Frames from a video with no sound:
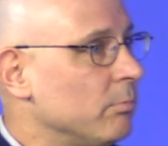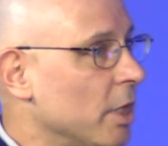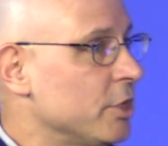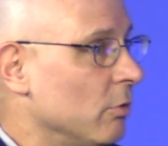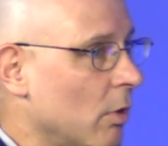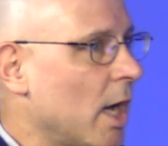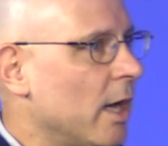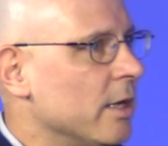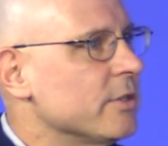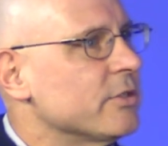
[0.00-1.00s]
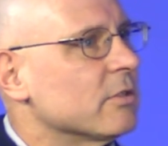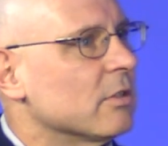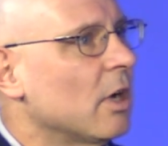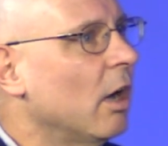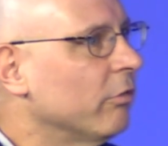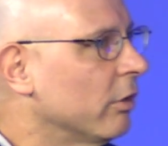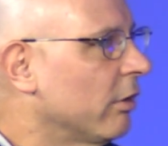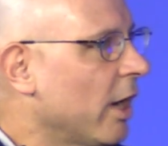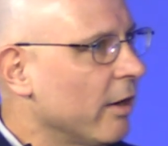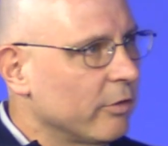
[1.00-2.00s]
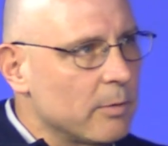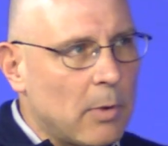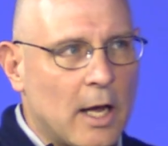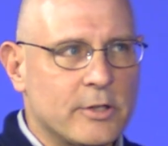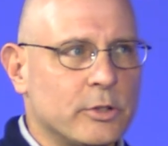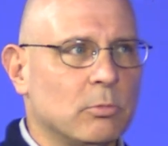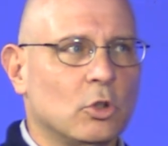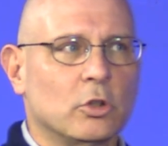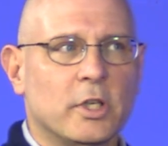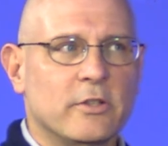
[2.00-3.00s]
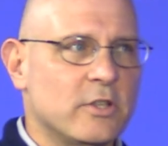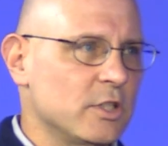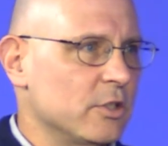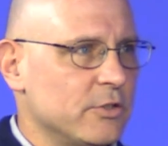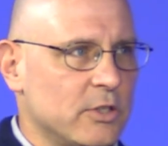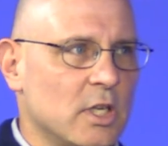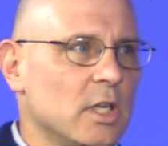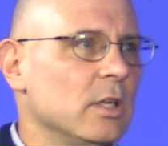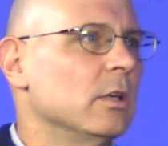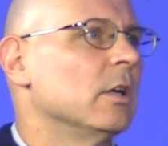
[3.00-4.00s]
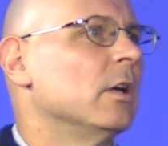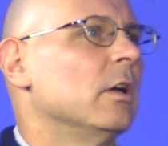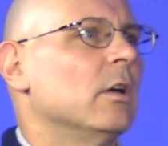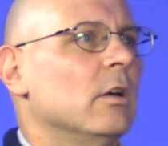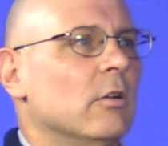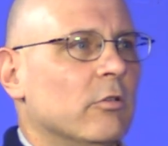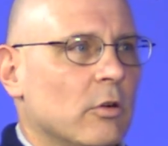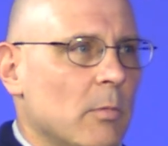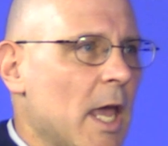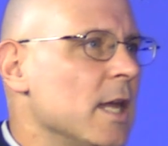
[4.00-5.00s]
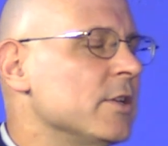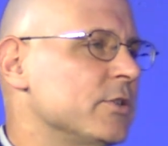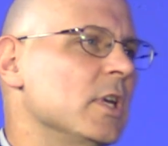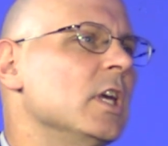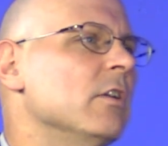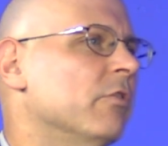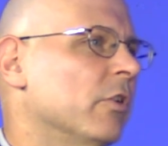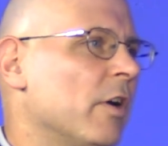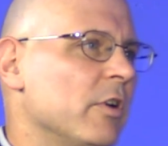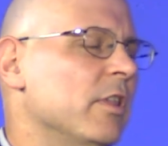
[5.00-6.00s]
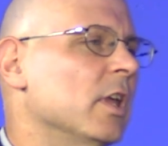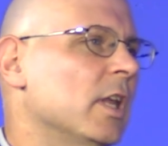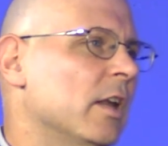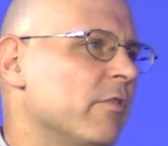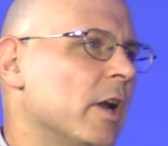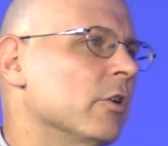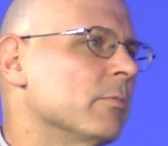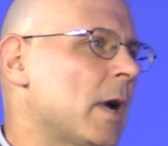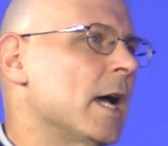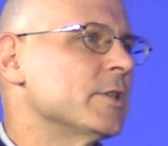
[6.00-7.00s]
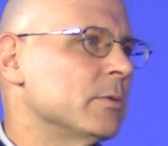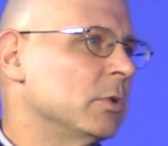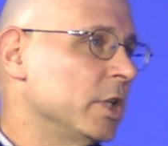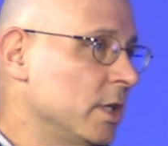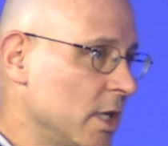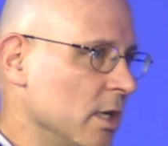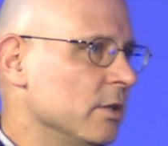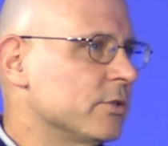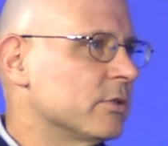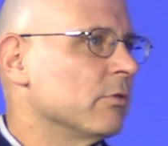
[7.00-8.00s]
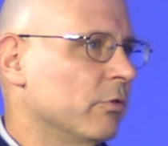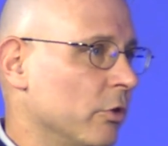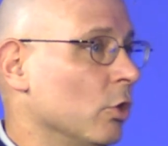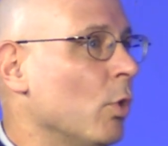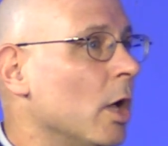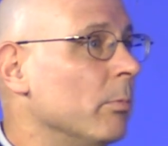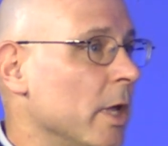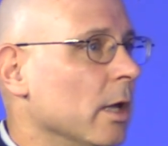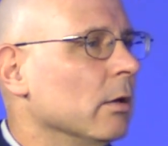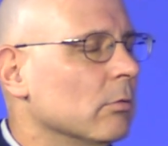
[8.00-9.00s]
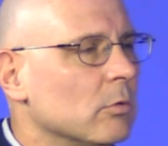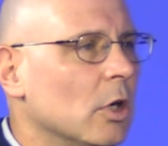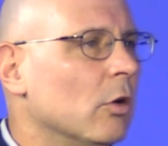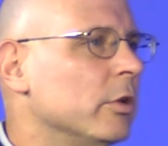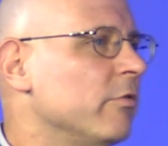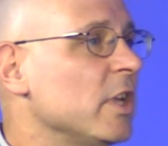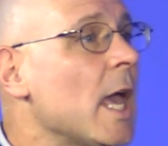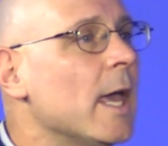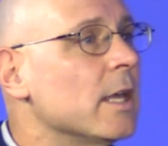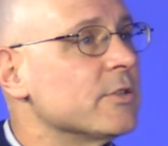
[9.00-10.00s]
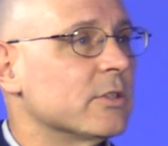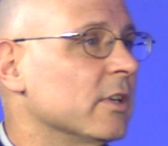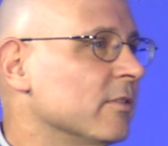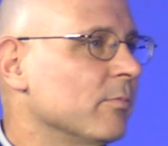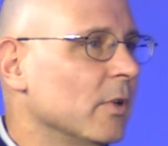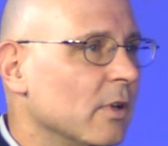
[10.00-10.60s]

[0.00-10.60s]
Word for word: budget wise cover every possible contingency from A to Z for everything that a veteran possibly needs for their well being. You know, and the VA is the